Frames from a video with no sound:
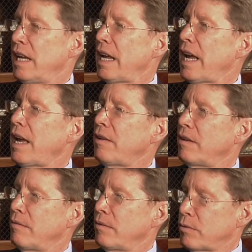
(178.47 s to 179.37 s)

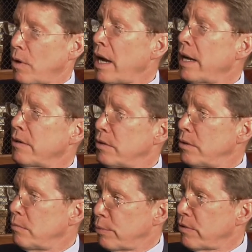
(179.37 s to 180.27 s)
and trying
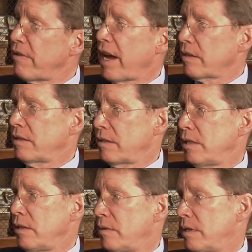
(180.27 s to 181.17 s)
to perfect
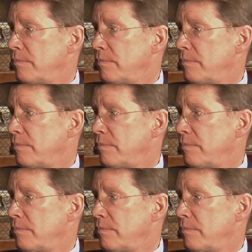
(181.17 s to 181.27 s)
the union.